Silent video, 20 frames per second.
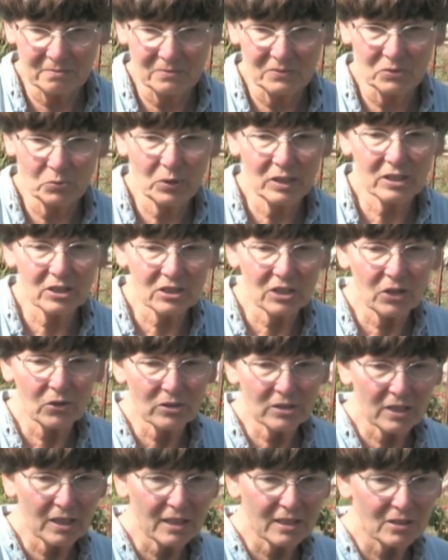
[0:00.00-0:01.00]
Well, the low
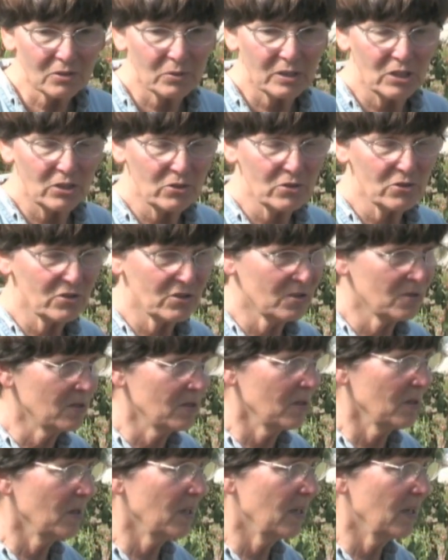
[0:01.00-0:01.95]
tunnel we use